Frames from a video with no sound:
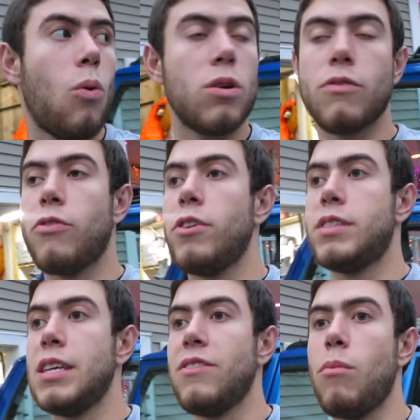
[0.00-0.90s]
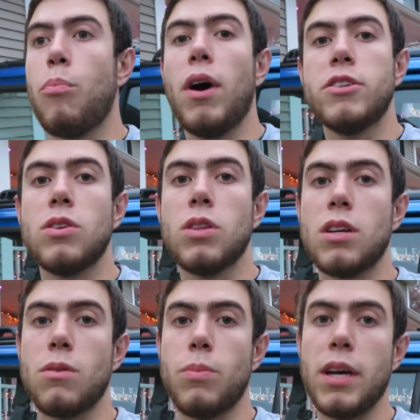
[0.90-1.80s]
order for it to even budge a
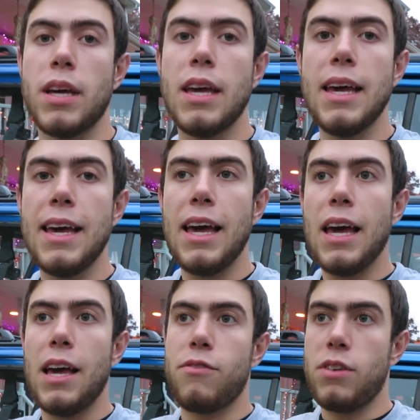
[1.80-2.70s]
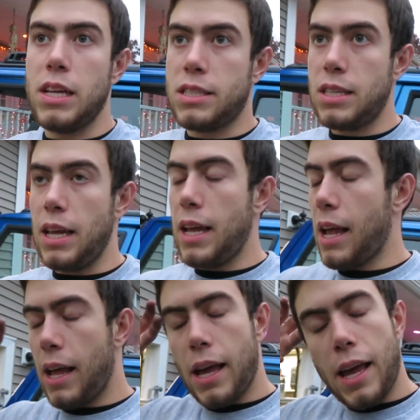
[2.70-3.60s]
little bit. It's
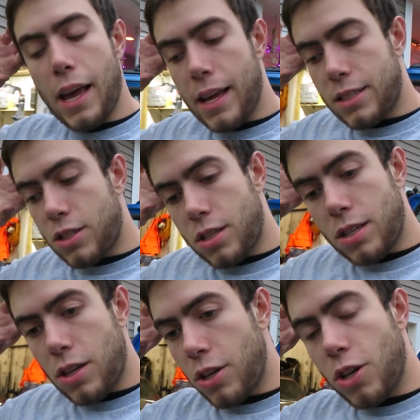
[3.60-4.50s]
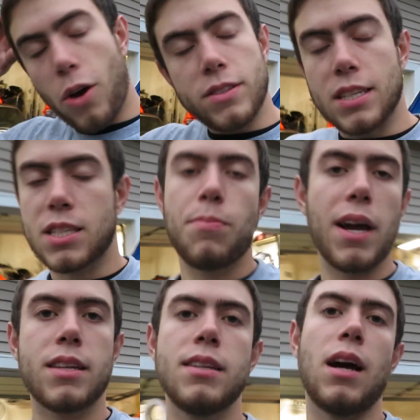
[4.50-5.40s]
you know, it's
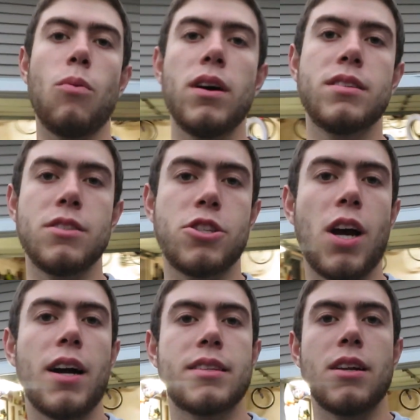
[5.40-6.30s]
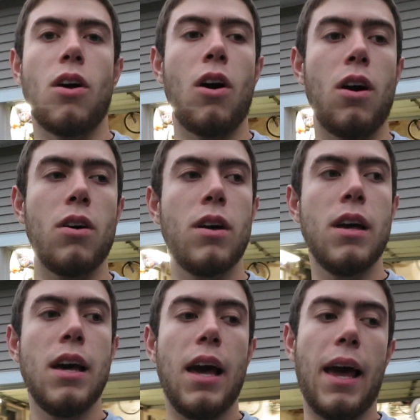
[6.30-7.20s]
expected. I wasn't shocked at all,
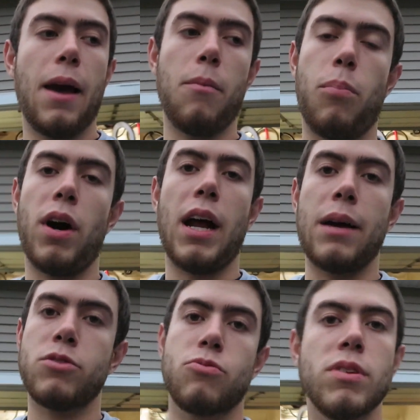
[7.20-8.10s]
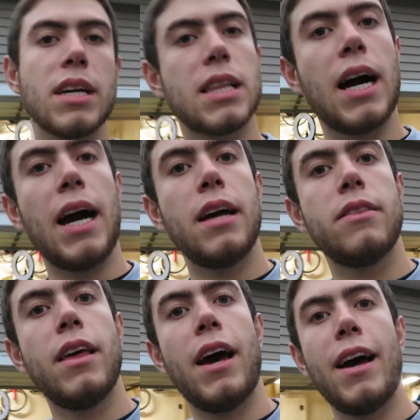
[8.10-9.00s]
but I'm just really
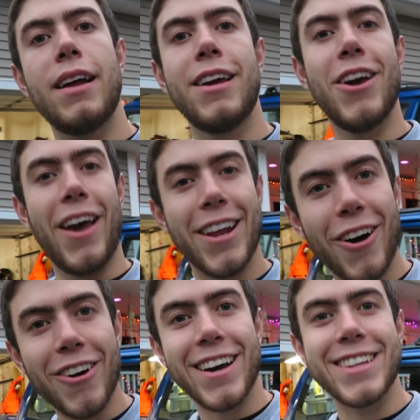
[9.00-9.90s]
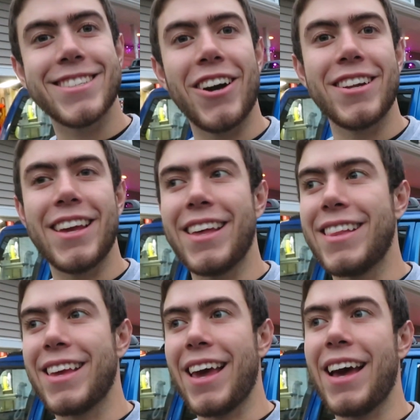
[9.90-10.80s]
glad that it all got done in
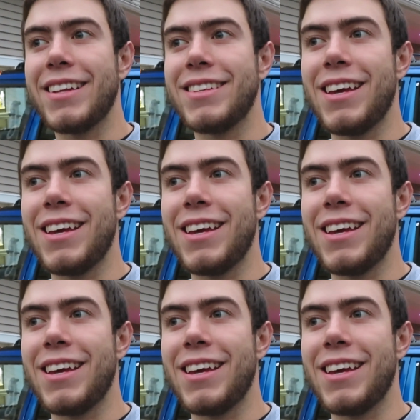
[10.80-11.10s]
the end